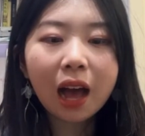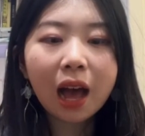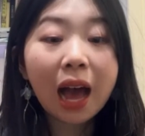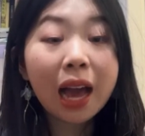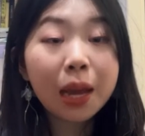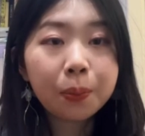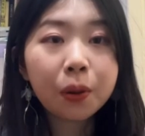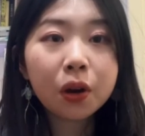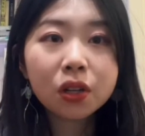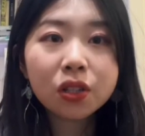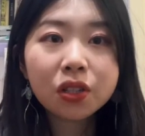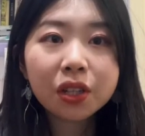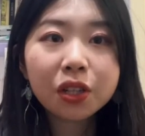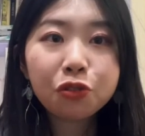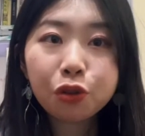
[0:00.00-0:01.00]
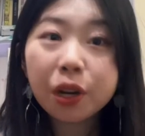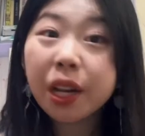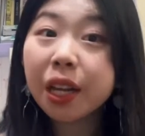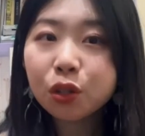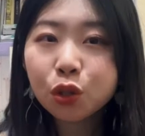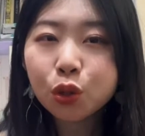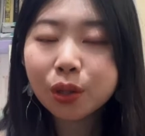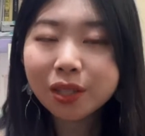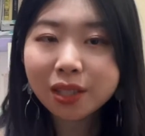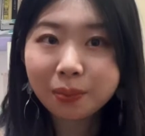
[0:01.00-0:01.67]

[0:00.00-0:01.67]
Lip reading: I personally really enjoyed